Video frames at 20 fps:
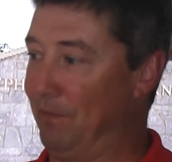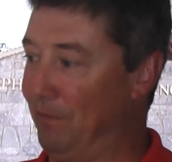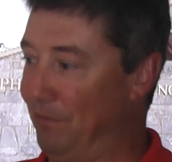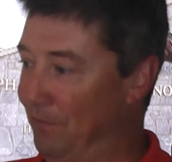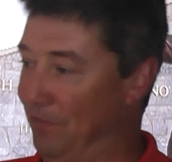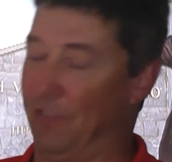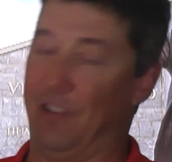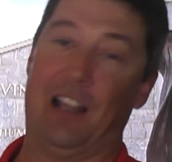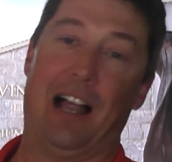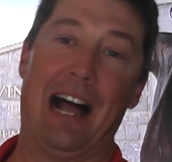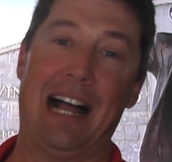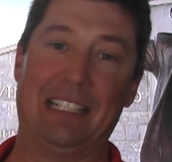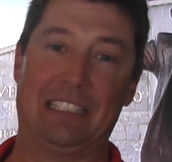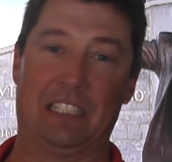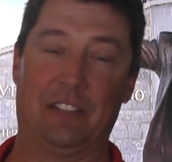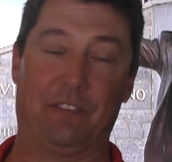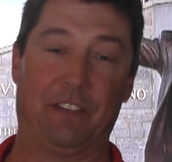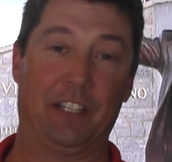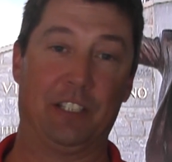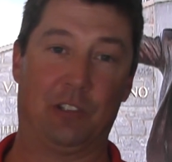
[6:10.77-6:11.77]

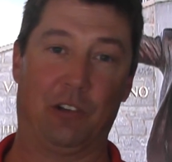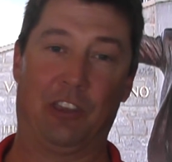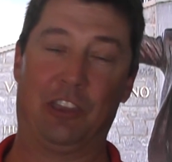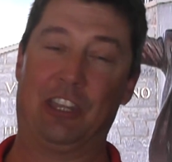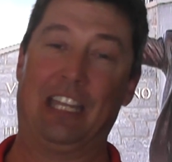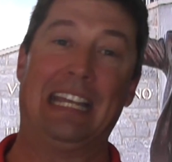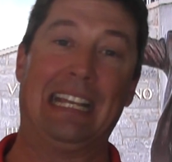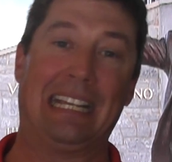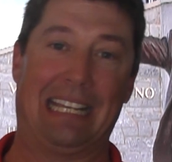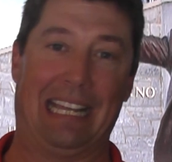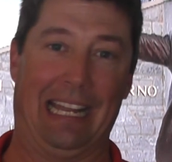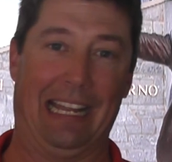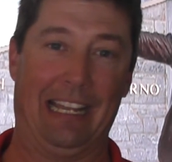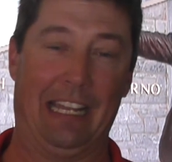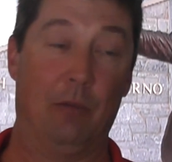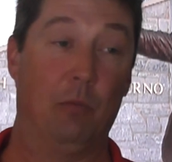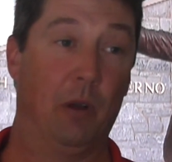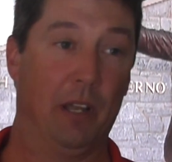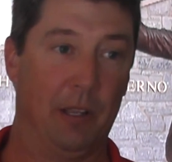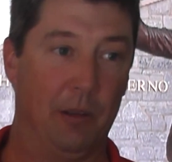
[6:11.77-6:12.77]
philosophies or thinking.
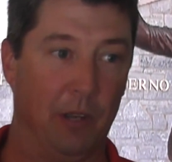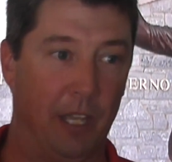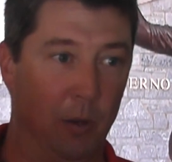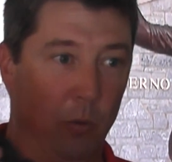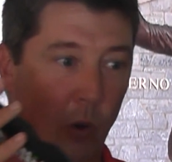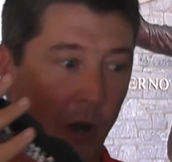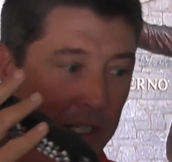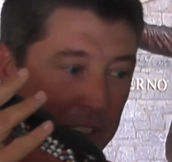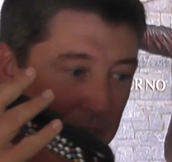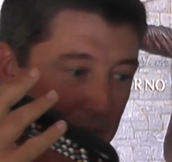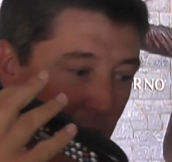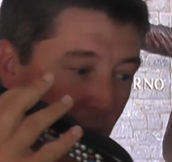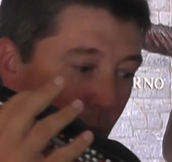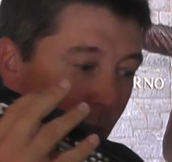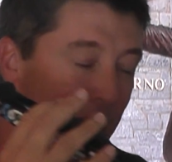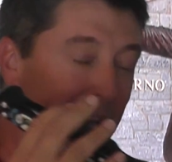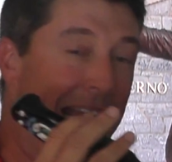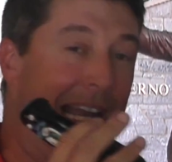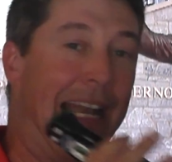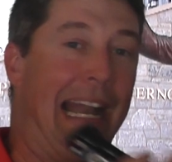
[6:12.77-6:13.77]
He wants to
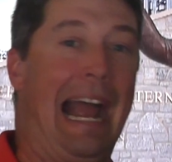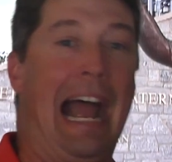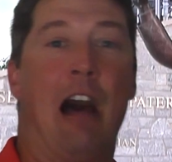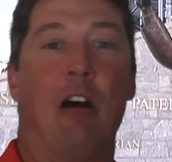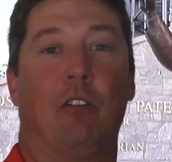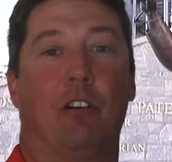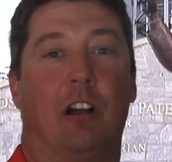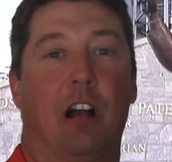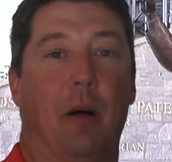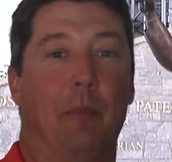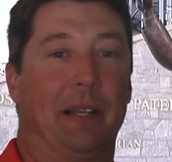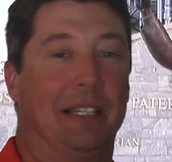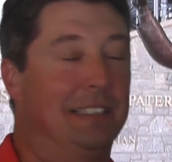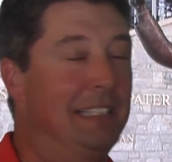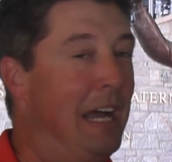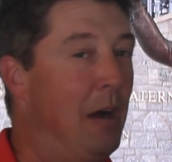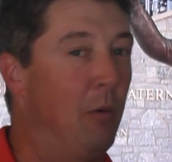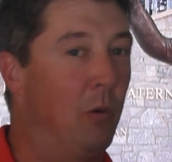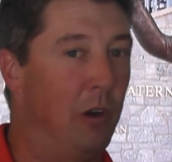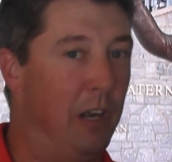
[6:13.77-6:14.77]
create an outcome. He's
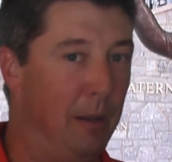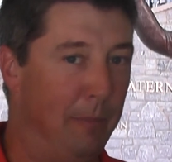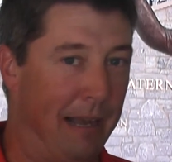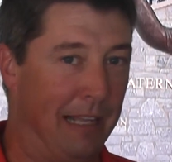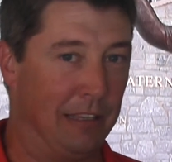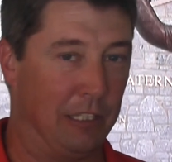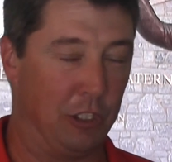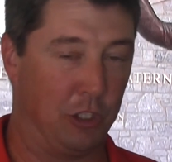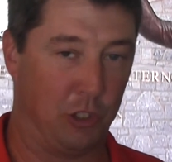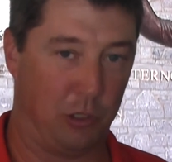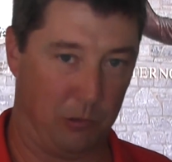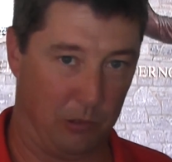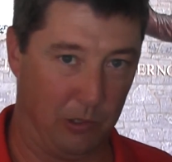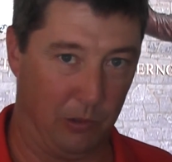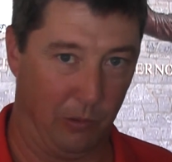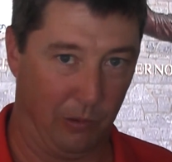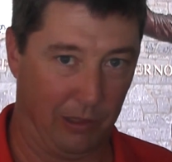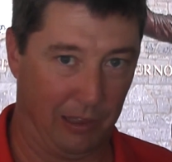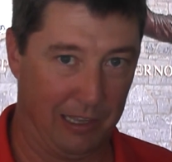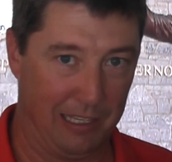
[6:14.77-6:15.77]
not worried about the
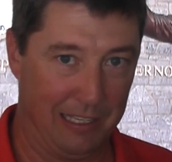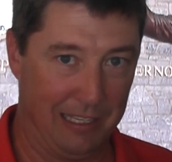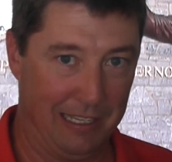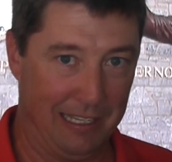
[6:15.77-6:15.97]
truth.